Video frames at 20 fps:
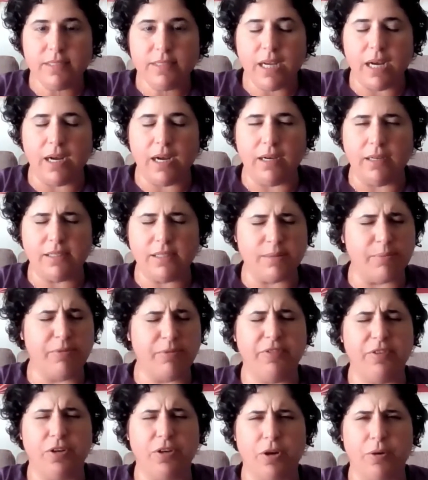Some
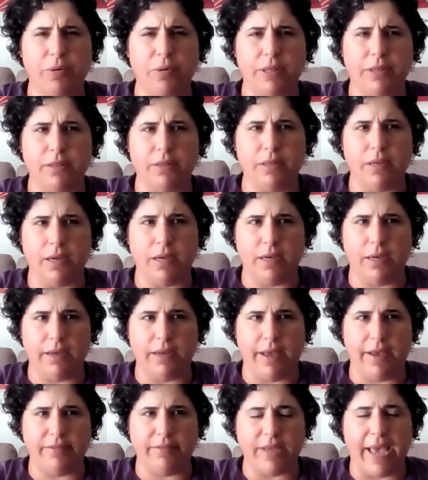of you know what
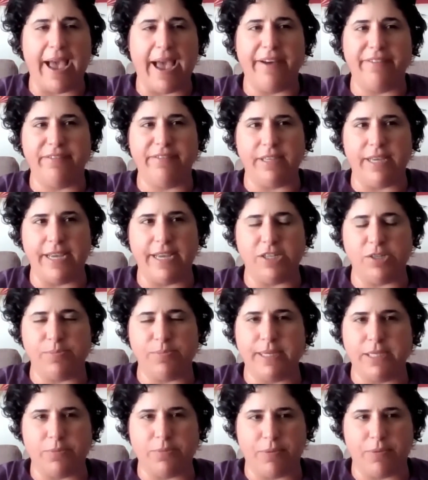have the
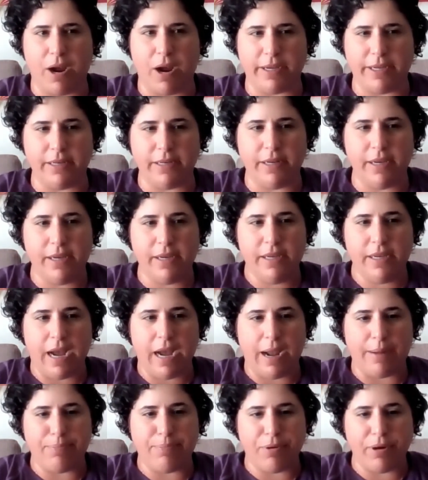HP Sprocket.
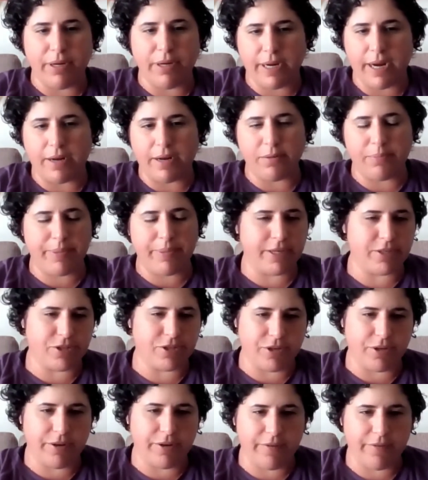I printed out a
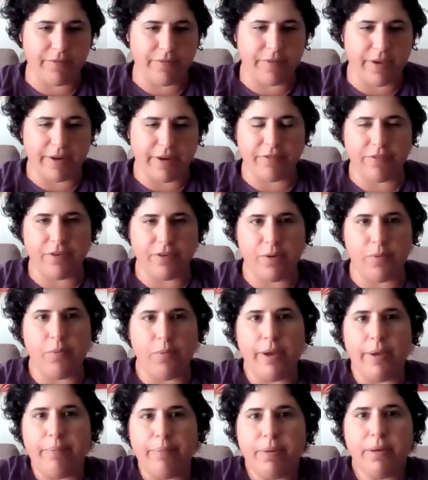picture of every
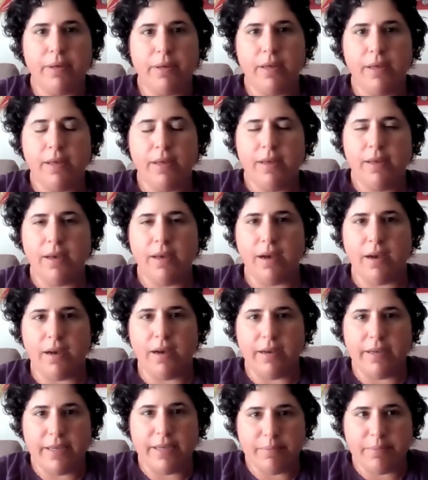WIP
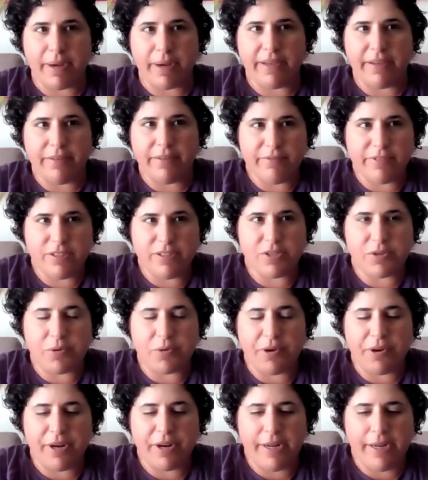in my
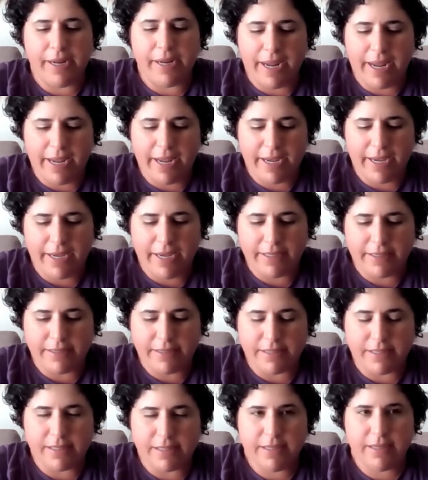inventory, and